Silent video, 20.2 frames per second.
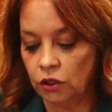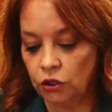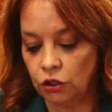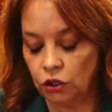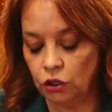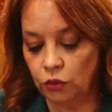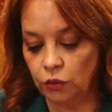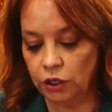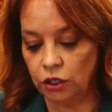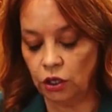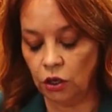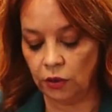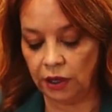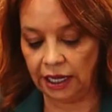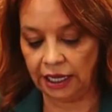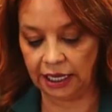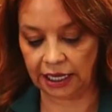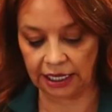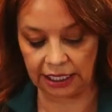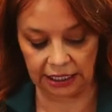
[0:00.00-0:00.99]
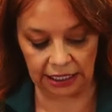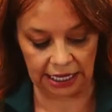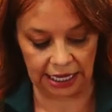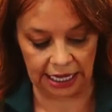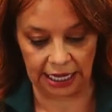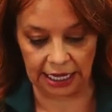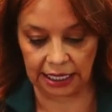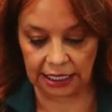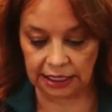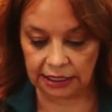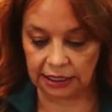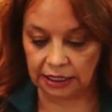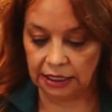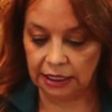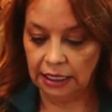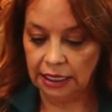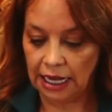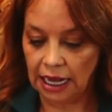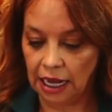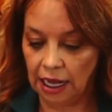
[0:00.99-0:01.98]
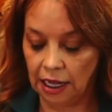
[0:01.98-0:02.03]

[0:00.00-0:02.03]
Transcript: you would go ahead and,